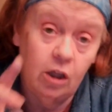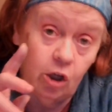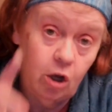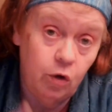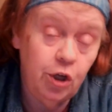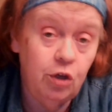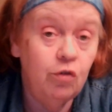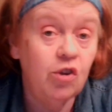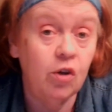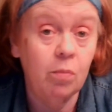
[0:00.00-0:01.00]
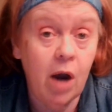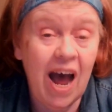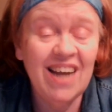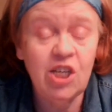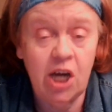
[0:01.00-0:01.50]
Go to YouTube.
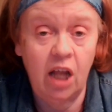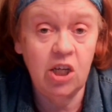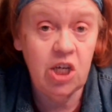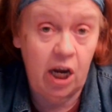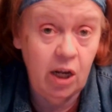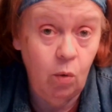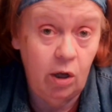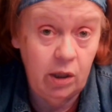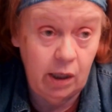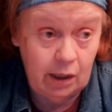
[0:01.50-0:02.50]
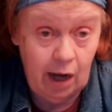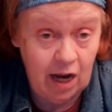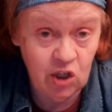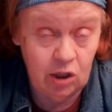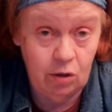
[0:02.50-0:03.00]
I challenge anyone that
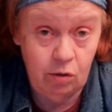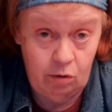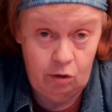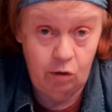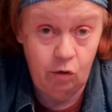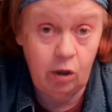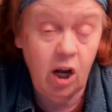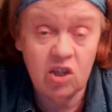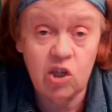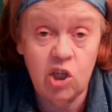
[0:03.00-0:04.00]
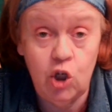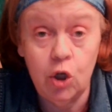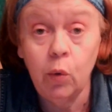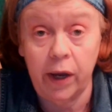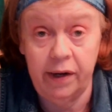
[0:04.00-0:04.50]
has the guts to
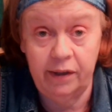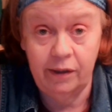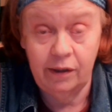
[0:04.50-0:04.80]
do it.